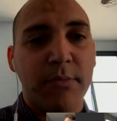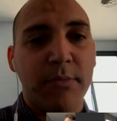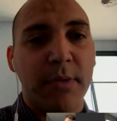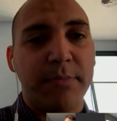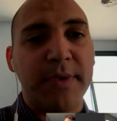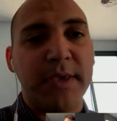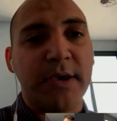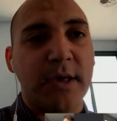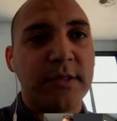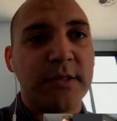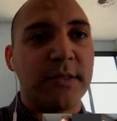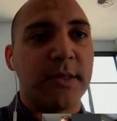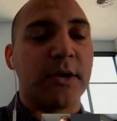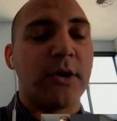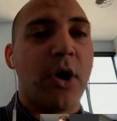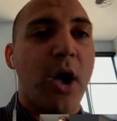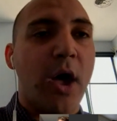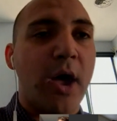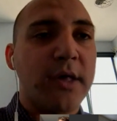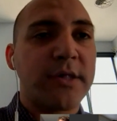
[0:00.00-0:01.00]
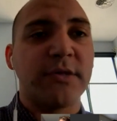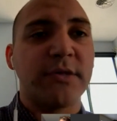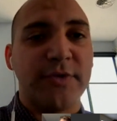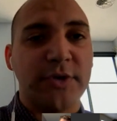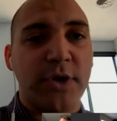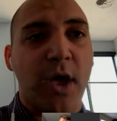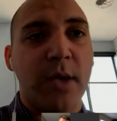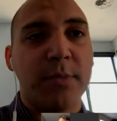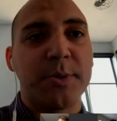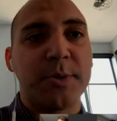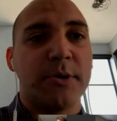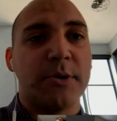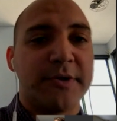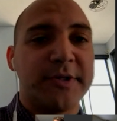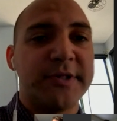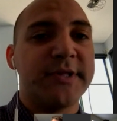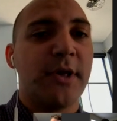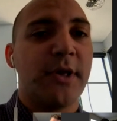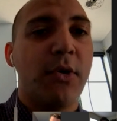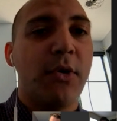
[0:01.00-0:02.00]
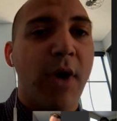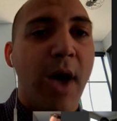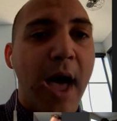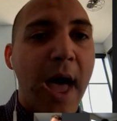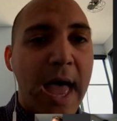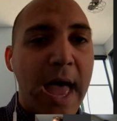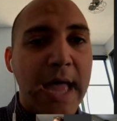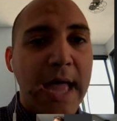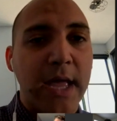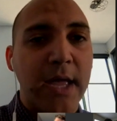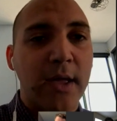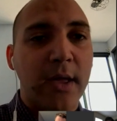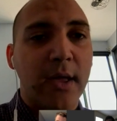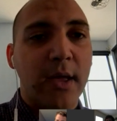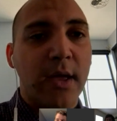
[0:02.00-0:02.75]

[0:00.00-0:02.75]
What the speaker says: but because the costs of adoption are so high,